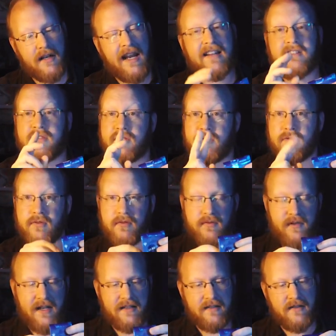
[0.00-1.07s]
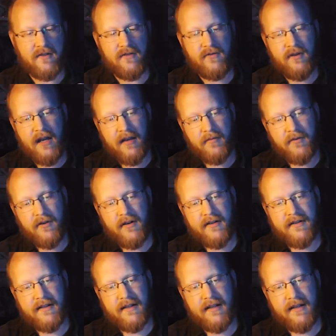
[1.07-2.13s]
It has 2. It has 2 game
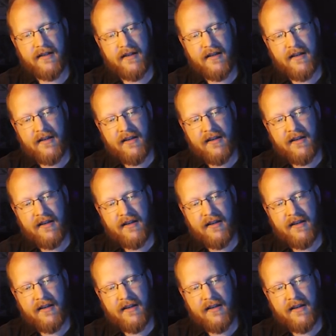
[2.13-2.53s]
cards in it.